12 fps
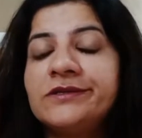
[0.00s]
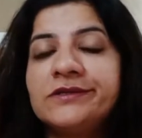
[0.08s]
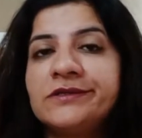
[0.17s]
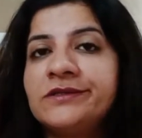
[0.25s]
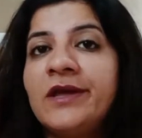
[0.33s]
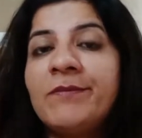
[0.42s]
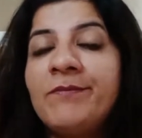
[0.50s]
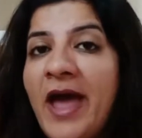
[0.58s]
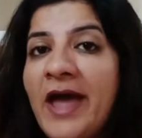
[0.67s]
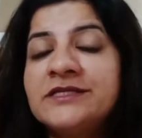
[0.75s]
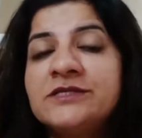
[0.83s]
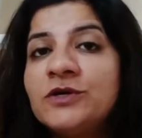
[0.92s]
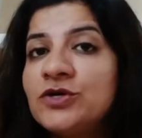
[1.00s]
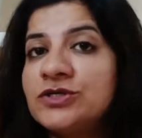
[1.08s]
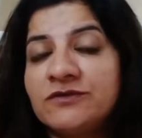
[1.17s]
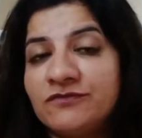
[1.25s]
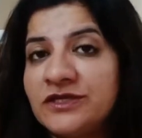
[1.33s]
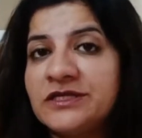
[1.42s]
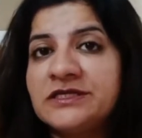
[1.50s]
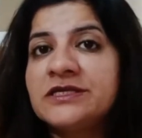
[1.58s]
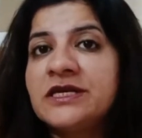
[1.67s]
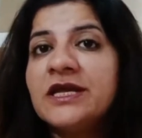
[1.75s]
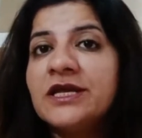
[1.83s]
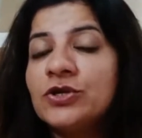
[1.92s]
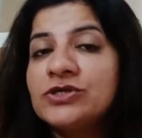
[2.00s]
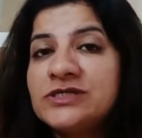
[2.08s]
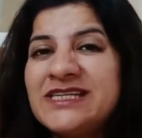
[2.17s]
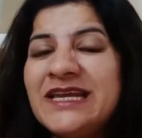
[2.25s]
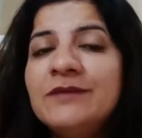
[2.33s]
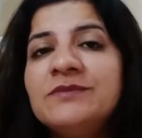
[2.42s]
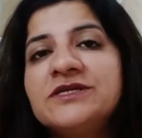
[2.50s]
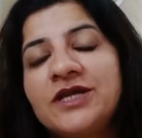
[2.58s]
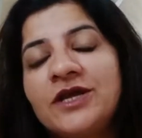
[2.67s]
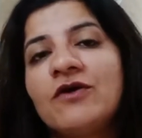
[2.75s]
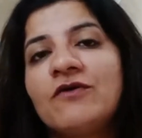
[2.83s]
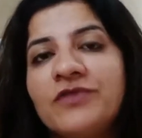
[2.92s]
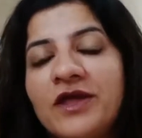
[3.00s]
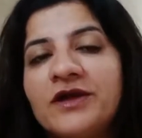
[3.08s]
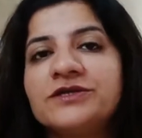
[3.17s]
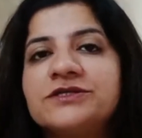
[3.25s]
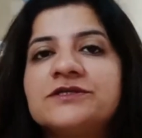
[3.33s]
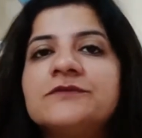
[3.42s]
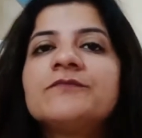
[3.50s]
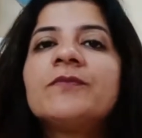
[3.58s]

their bands because of this silly mistake of theirs.